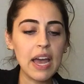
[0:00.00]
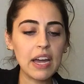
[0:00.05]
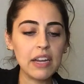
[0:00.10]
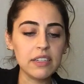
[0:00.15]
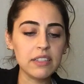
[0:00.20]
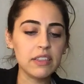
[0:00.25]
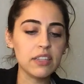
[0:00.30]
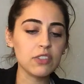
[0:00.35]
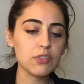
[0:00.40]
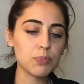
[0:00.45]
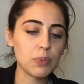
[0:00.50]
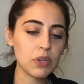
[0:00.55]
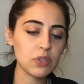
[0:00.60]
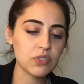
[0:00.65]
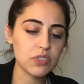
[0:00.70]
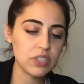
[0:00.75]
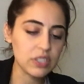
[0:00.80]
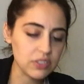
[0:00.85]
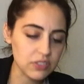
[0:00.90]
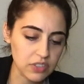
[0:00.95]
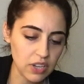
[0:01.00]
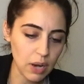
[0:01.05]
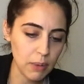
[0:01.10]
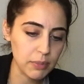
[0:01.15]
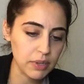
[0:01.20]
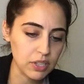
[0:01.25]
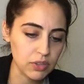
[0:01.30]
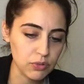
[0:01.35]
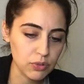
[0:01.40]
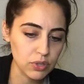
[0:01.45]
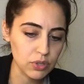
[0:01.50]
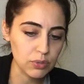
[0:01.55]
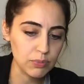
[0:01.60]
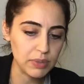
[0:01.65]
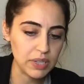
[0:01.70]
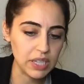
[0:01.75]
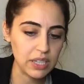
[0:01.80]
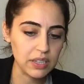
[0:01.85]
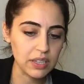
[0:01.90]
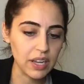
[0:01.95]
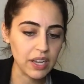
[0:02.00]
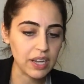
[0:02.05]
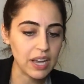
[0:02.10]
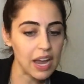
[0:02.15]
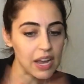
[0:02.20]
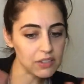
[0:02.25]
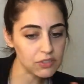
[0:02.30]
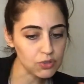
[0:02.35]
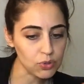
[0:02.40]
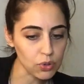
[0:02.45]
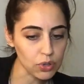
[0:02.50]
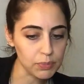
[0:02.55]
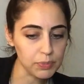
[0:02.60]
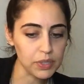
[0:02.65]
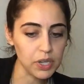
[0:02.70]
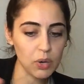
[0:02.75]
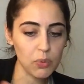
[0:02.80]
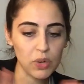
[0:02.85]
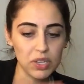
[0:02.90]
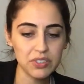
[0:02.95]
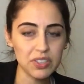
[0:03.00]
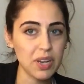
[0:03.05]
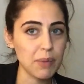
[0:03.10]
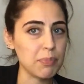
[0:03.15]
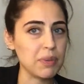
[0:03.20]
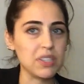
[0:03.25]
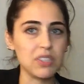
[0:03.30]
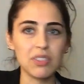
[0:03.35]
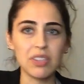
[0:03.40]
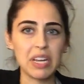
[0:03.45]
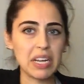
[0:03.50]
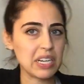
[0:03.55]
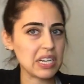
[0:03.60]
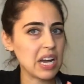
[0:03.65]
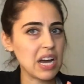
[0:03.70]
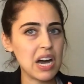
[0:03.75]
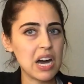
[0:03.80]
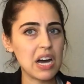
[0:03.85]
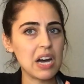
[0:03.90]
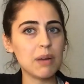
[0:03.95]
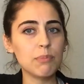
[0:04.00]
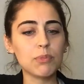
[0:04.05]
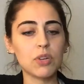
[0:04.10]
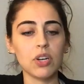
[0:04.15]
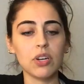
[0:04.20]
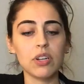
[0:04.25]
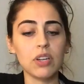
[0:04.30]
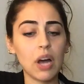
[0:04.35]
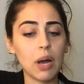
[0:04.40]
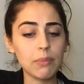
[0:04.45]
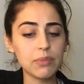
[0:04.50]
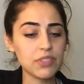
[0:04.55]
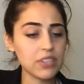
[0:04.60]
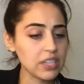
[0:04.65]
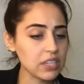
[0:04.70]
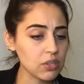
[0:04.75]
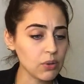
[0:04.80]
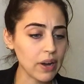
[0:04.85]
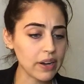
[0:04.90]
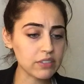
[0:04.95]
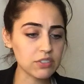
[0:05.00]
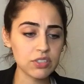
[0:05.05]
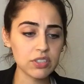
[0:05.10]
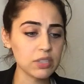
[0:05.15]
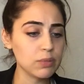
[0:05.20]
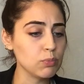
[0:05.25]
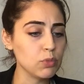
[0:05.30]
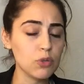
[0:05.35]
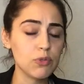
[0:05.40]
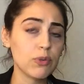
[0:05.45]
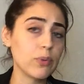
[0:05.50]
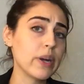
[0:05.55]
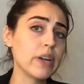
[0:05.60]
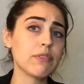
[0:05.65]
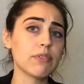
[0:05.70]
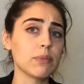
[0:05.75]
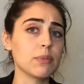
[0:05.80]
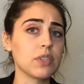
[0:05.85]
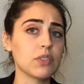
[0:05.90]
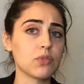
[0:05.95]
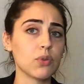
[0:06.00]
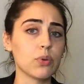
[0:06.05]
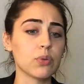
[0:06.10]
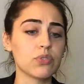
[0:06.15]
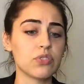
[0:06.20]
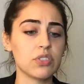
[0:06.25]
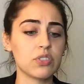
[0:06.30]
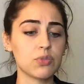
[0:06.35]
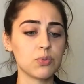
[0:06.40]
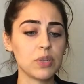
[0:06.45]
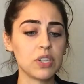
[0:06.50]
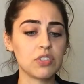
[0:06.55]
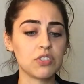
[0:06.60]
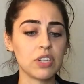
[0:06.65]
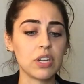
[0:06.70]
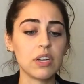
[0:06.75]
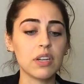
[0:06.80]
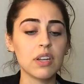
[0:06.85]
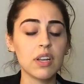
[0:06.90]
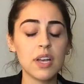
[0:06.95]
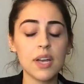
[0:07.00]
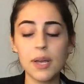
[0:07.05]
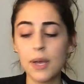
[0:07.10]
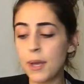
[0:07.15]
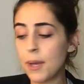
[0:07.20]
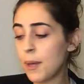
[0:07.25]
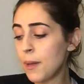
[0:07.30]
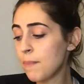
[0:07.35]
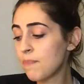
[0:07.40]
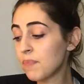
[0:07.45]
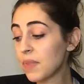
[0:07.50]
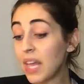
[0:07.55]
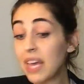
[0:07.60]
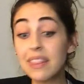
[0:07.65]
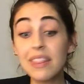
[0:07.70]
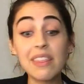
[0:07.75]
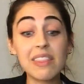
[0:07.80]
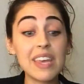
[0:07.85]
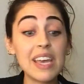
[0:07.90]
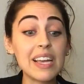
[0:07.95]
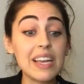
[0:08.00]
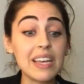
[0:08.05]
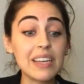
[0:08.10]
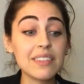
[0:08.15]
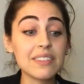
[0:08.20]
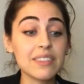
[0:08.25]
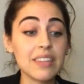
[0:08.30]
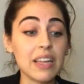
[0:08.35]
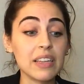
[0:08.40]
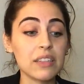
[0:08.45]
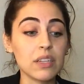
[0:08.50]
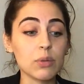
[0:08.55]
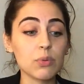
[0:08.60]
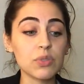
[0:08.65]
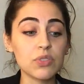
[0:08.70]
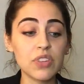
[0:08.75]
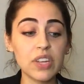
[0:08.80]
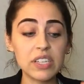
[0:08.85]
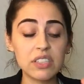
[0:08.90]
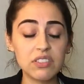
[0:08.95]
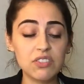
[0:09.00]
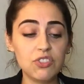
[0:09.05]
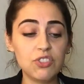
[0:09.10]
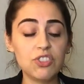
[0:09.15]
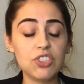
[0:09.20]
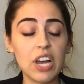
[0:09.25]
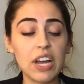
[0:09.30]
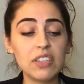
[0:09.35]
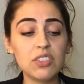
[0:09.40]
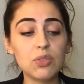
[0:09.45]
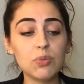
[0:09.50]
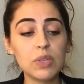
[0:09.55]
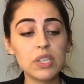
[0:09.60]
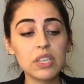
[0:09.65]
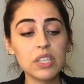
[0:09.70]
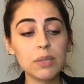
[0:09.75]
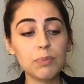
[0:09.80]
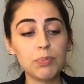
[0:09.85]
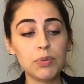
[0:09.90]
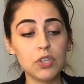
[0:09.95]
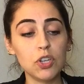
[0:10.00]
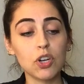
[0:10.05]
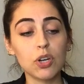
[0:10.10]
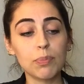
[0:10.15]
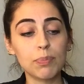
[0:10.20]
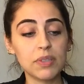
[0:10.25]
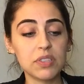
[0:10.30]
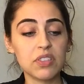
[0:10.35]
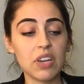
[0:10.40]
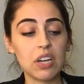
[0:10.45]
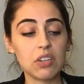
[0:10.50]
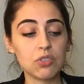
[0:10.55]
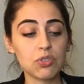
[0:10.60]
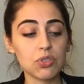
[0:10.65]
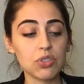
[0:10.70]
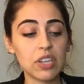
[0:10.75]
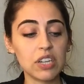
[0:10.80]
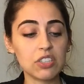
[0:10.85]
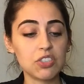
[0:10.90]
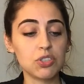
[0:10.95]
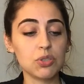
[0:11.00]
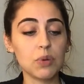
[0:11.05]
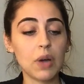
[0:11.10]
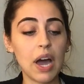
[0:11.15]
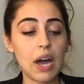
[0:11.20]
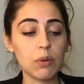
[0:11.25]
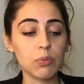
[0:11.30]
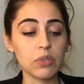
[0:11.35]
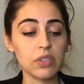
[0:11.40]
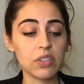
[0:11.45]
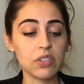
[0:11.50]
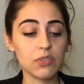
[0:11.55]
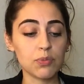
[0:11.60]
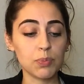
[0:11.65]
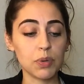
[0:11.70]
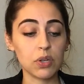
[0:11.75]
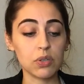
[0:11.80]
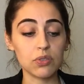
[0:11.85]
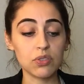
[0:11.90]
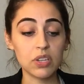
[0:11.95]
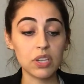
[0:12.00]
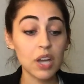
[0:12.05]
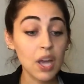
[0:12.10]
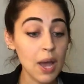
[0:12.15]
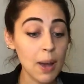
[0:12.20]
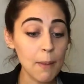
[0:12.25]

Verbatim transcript: and this person is coming through being like hey scorpio what's up and you're like nah i'm good i'm seeing you actually move away from this whole situation the thing is that there was like genuinely pure potential that you had with this person